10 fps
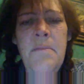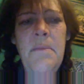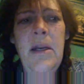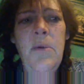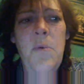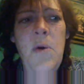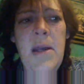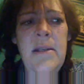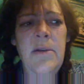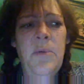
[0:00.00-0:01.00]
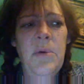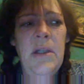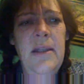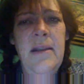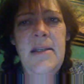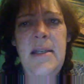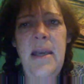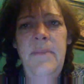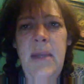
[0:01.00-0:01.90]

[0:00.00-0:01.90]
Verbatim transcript: But it wasn't really the same